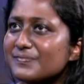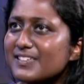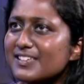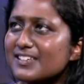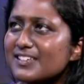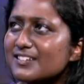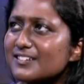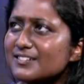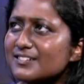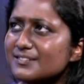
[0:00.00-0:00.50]

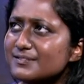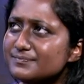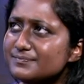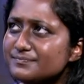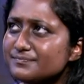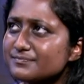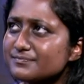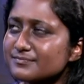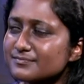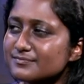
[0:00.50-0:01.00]
in
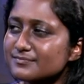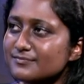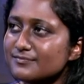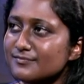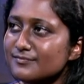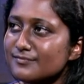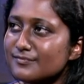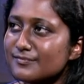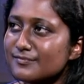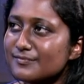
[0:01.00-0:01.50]

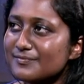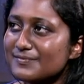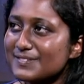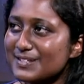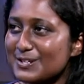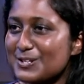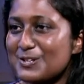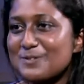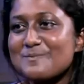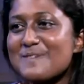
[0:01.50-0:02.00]

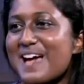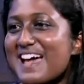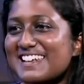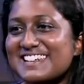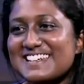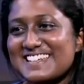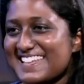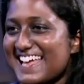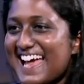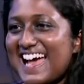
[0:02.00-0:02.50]
that
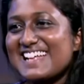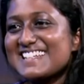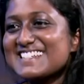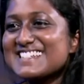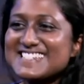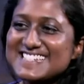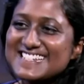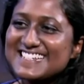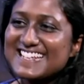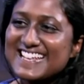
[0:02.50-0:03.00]
humanity
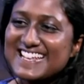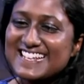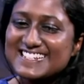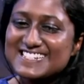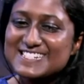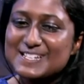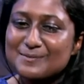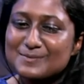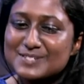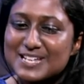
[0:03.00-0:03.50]
has,
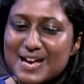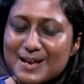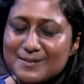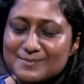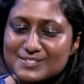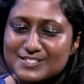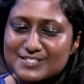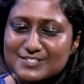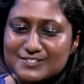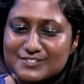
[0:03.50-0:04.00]
and
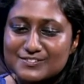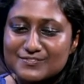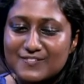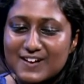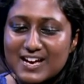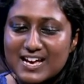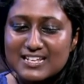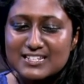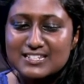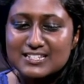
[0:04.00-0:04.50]
sometimes you
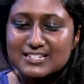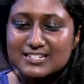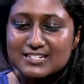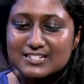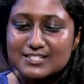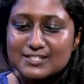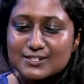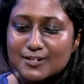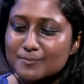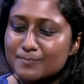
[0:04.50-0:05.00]
find that
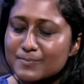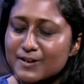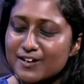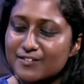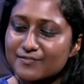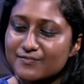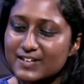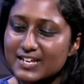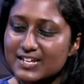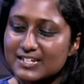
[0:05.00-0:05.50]
it's not
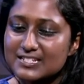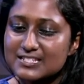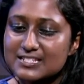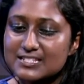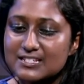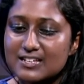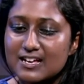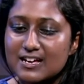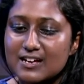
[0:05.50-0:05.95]
perfect,